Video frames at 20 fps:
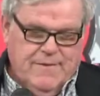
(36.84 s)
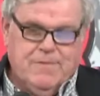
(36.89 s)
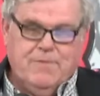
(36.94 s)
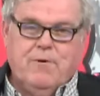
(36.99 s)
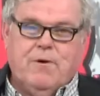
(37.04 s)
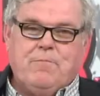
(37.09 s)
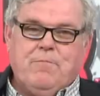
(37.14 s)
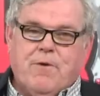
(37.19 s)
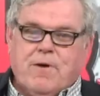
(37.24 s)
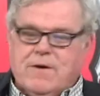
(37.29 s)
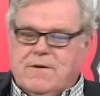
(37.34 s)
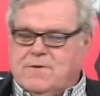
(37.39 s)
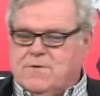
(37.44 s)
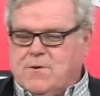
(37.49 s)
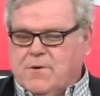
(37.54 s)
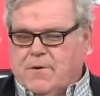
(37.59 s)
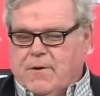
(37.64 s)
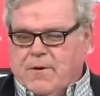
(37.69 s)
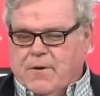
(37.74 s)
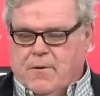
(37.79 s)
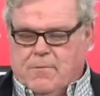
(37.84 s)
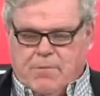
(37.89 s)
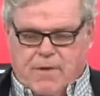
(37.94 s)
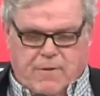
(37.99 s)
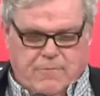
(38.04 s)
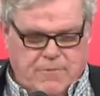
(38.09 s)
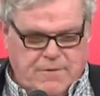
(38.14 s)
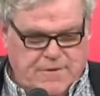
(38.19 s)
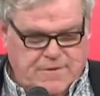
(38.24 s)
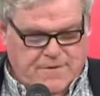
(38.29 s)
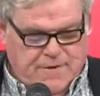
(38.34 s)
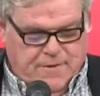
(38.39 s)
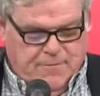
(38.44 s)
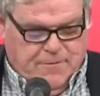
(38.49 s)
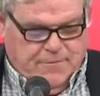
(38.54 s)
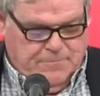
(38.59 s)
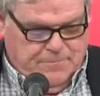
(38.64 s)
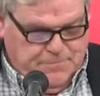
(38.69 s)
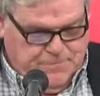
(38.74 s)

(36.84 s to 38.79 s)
North Bergen studio, no problem with the timer.